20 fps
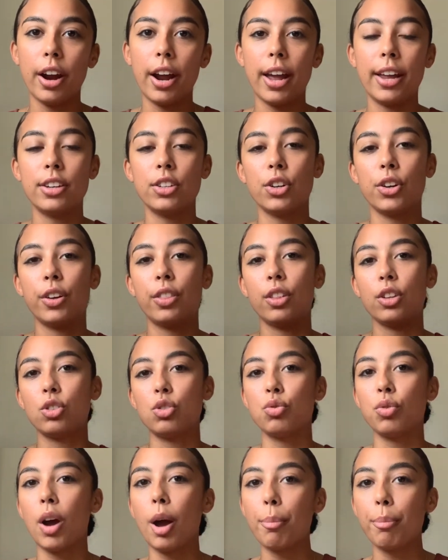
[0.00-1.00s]
And during the
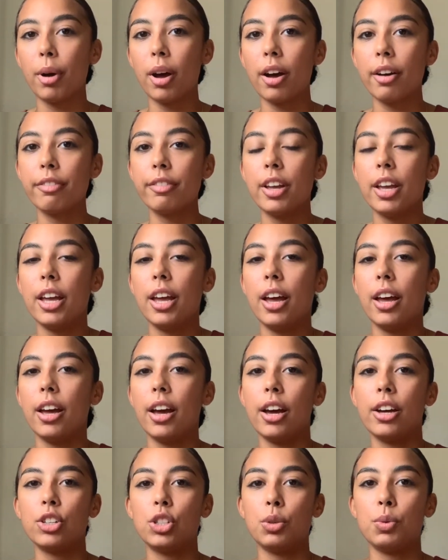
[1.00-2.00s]
drop-off,
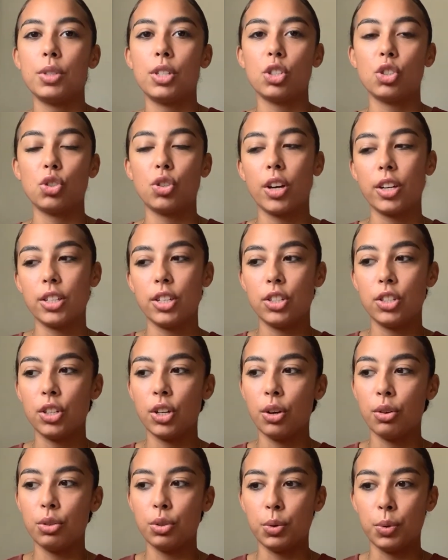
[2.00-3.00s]
she was instructed to
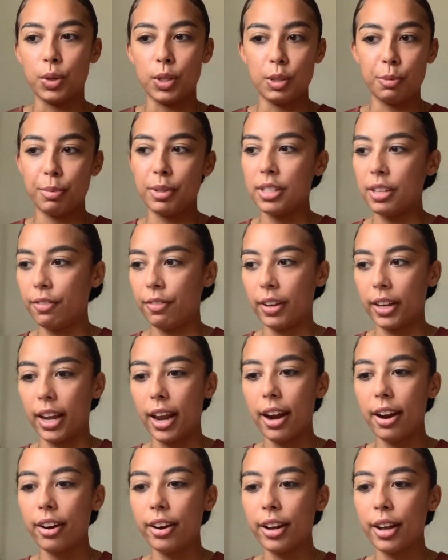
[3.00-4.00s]
go to a specific
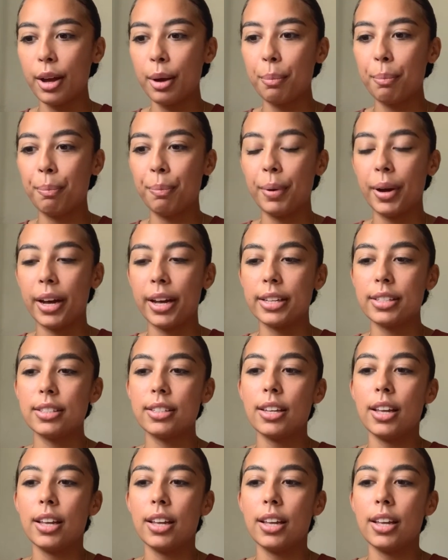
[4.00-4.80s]
area, but